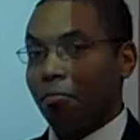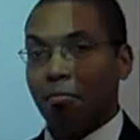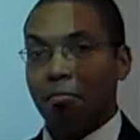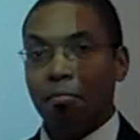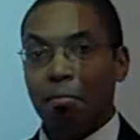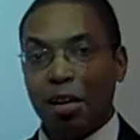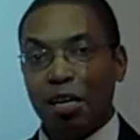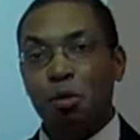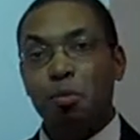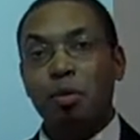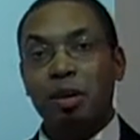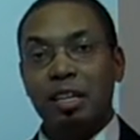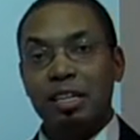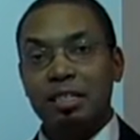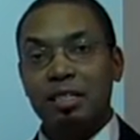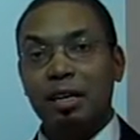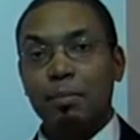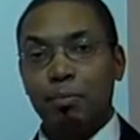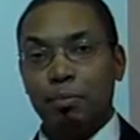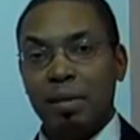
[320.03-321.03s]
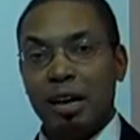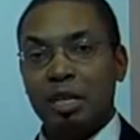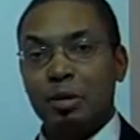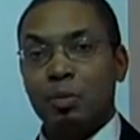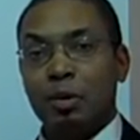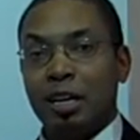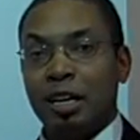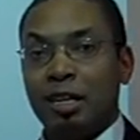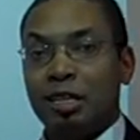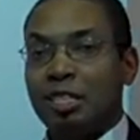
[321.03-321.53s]
Makes pretty
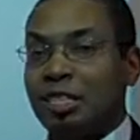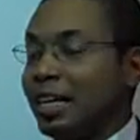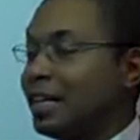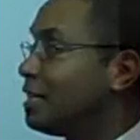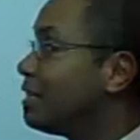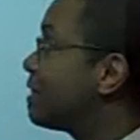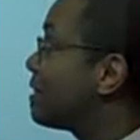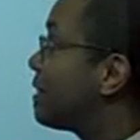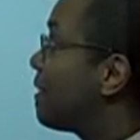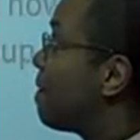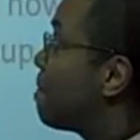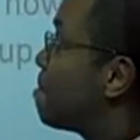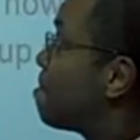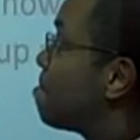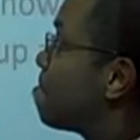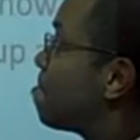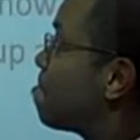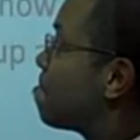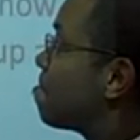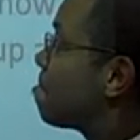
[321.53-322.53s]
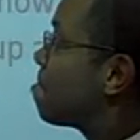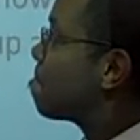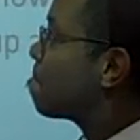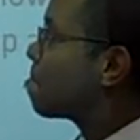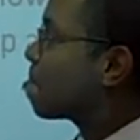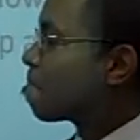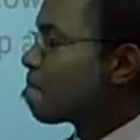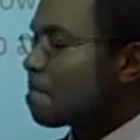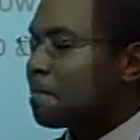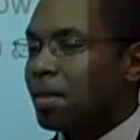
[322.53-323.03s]
good sense.
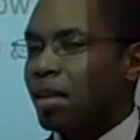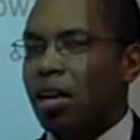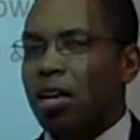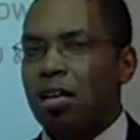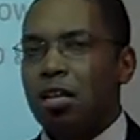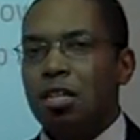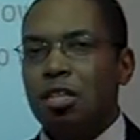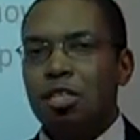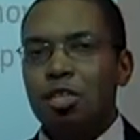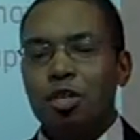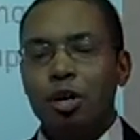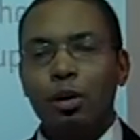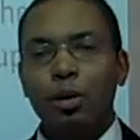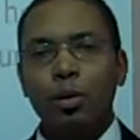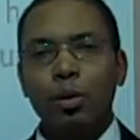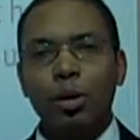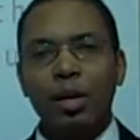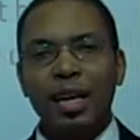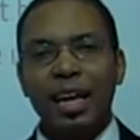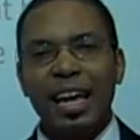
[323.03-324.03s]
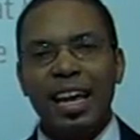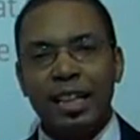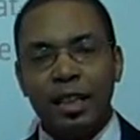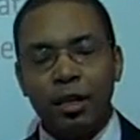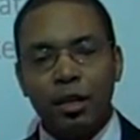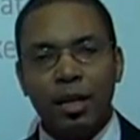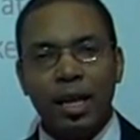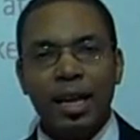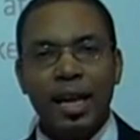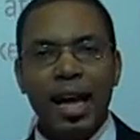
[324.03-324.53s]
So, in
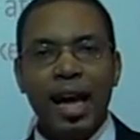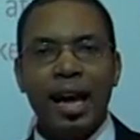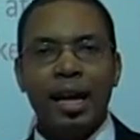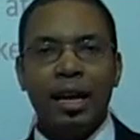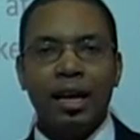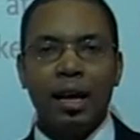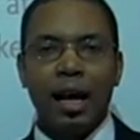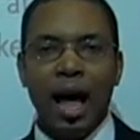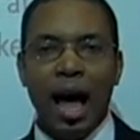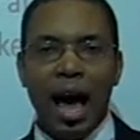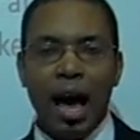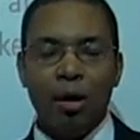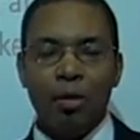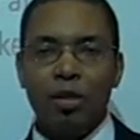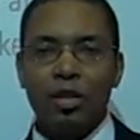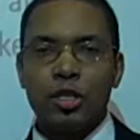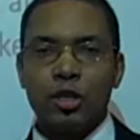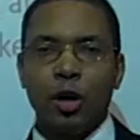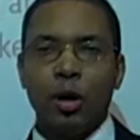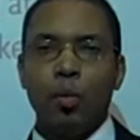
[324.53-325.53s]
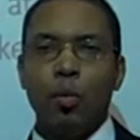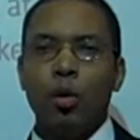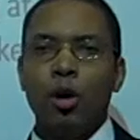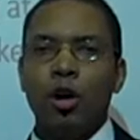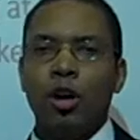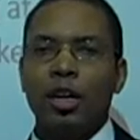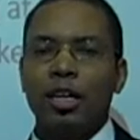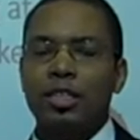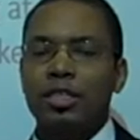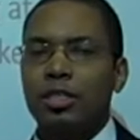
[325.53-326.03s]
looking at how this all
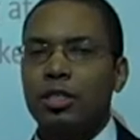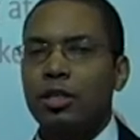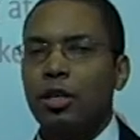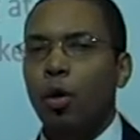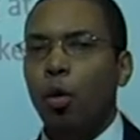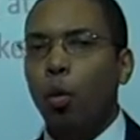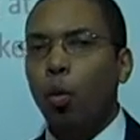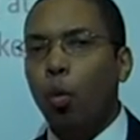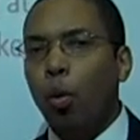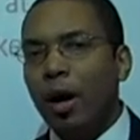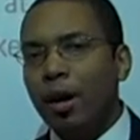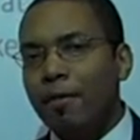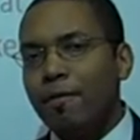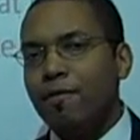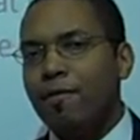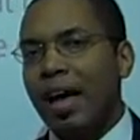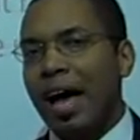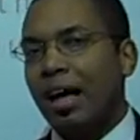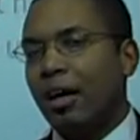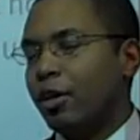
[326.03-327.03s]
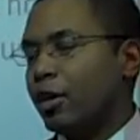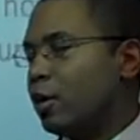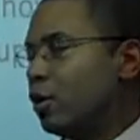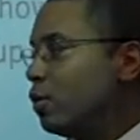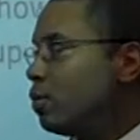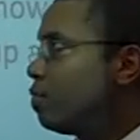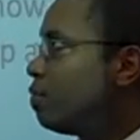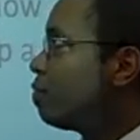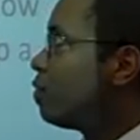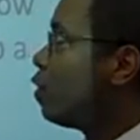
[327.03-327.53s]
works, what value
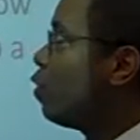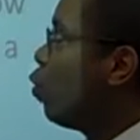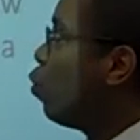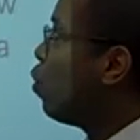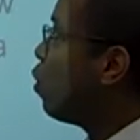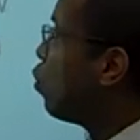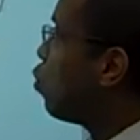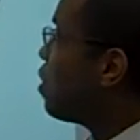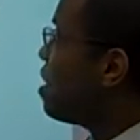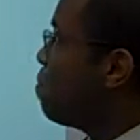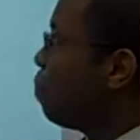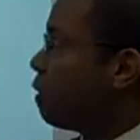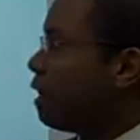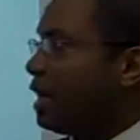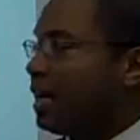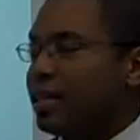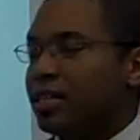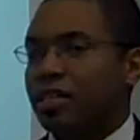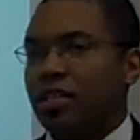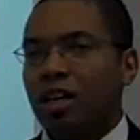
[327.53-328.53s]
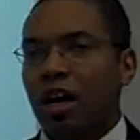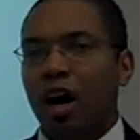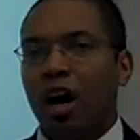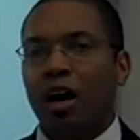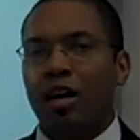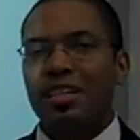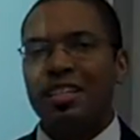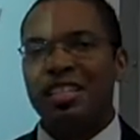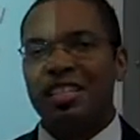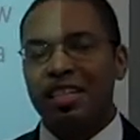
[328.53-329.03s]
will we place
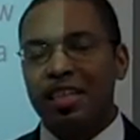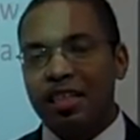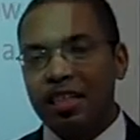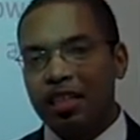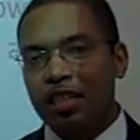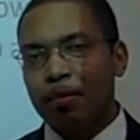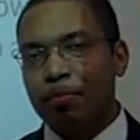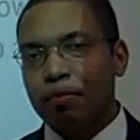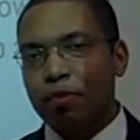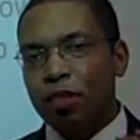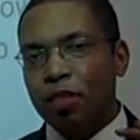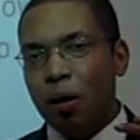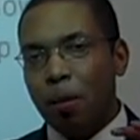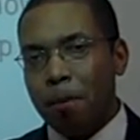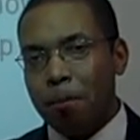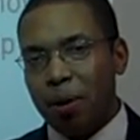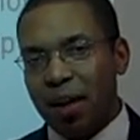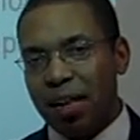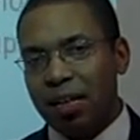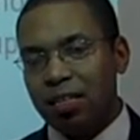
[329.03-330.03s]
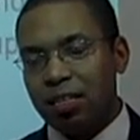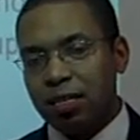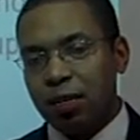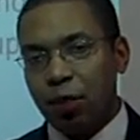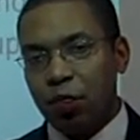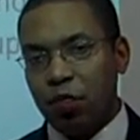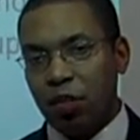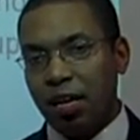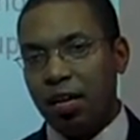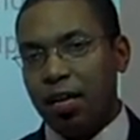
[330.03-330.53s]
on systems-based
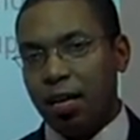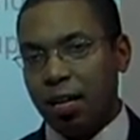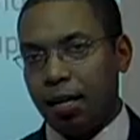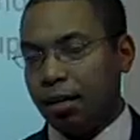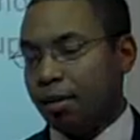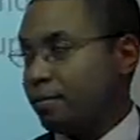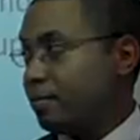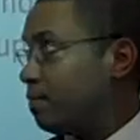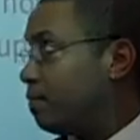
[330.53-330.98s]
thinking?